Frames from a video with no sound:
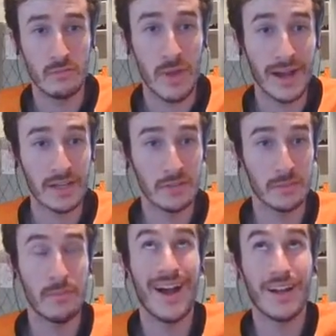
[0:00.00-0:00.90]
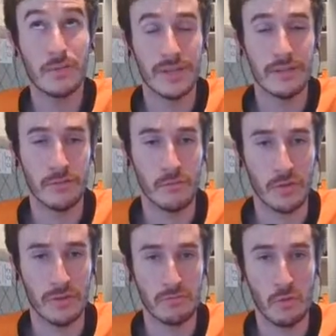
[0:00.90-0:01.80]
markedly from
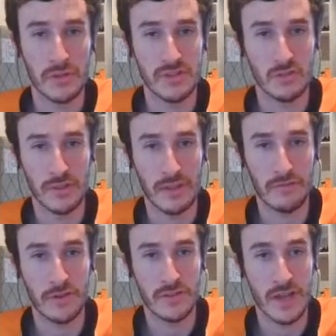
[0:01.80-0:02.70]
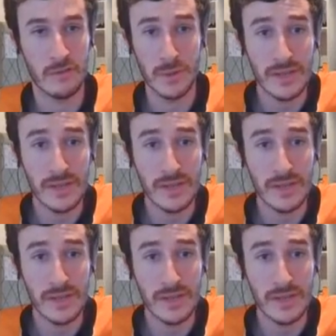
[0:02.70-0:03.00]
what we saw in that first half.